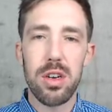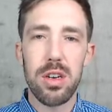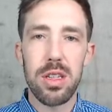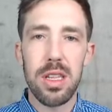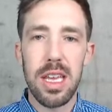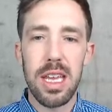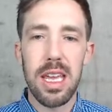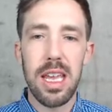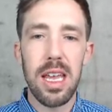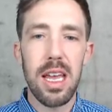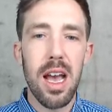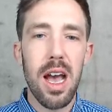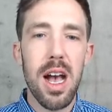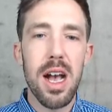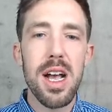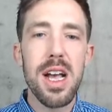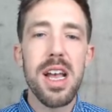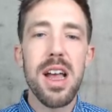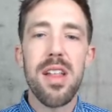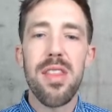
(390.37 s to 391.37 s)
leaky
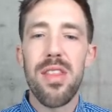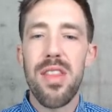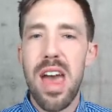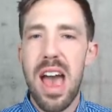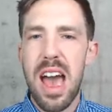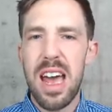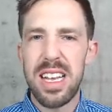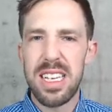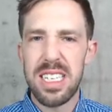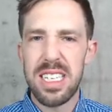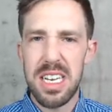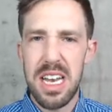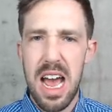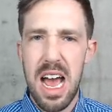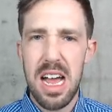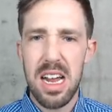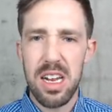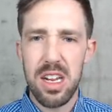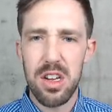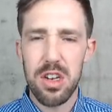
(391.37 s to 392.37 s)
gut, that is
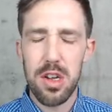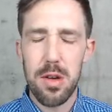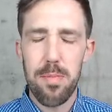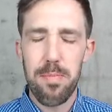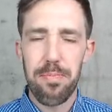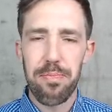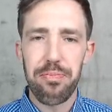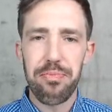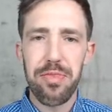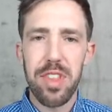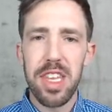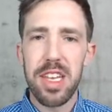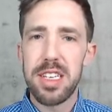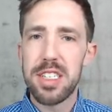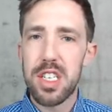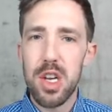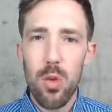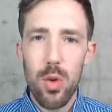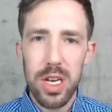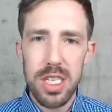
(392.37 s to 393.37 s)
not good.
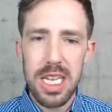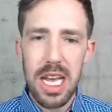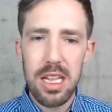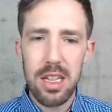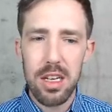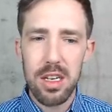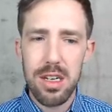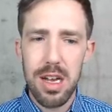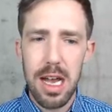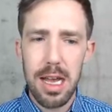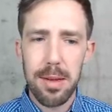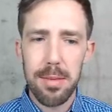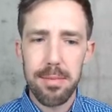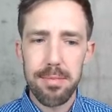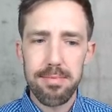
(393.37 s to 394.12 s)
So what does that look like?